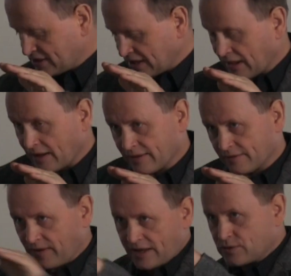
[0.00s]
a satellite
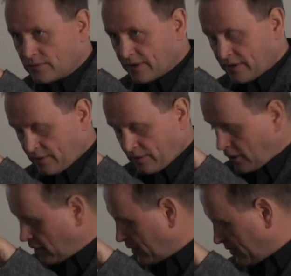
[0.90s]
that flies over the
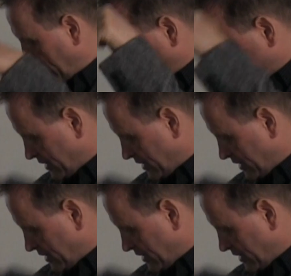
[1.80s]
Earth and